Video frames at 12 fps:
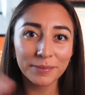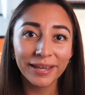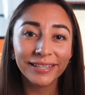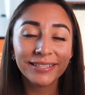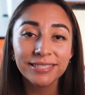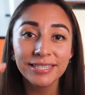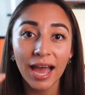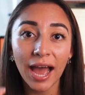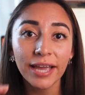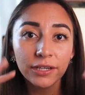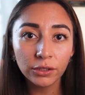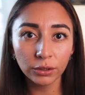my
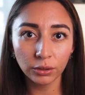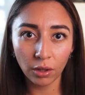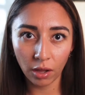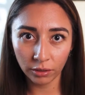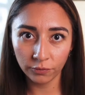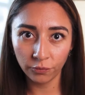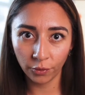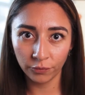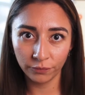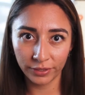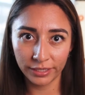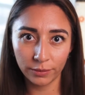entire long
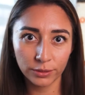form video.